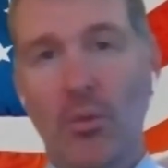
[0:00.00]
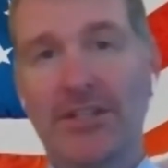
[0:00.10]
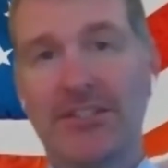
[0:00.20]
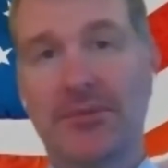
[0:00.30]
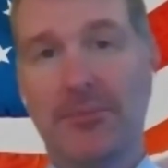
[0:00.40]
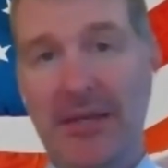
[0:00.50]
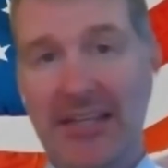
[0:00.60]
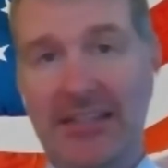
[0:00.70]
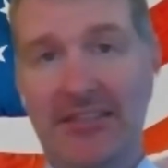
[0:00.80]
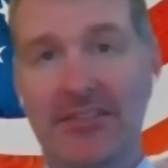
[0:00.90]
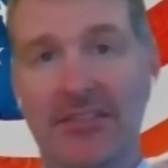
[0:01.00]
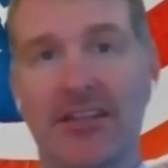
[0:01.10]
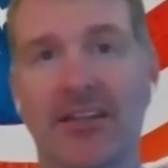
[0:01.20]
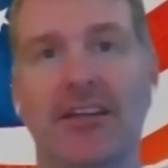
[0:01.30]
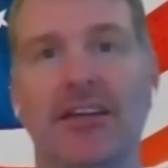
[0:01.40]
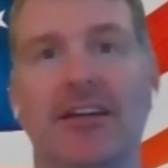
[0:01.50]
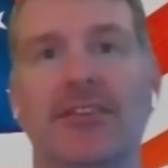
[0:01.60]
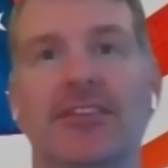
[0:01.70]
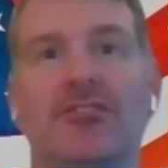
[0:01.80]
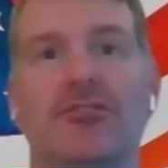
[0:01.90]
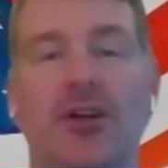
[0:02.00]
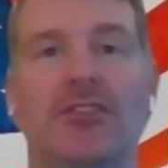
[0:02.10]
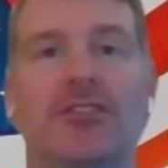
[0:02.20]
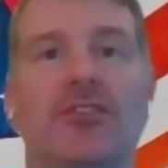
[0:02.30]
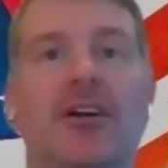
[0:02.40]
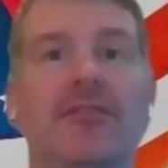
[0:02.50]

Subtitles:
which means the structure